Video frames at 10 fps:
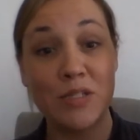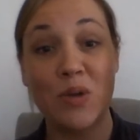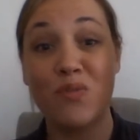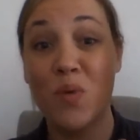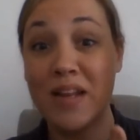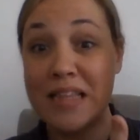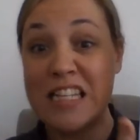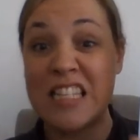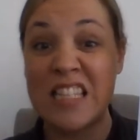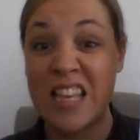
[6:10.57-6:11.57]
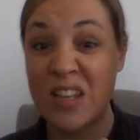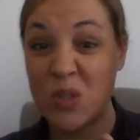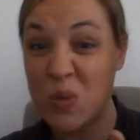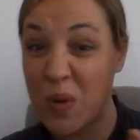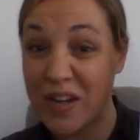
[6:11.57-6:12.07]
So if one of these
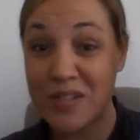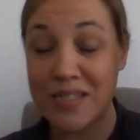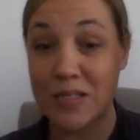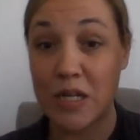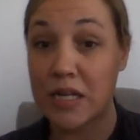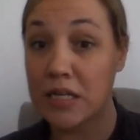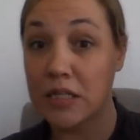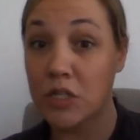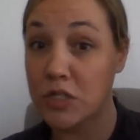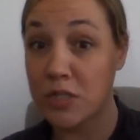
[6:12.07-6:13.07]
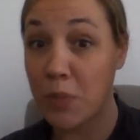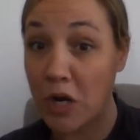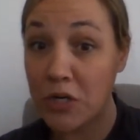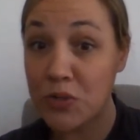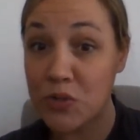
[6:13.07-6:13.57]
squares is looking a little
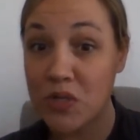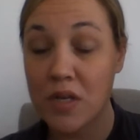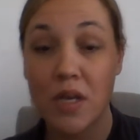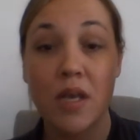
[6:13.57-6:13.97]
sparse,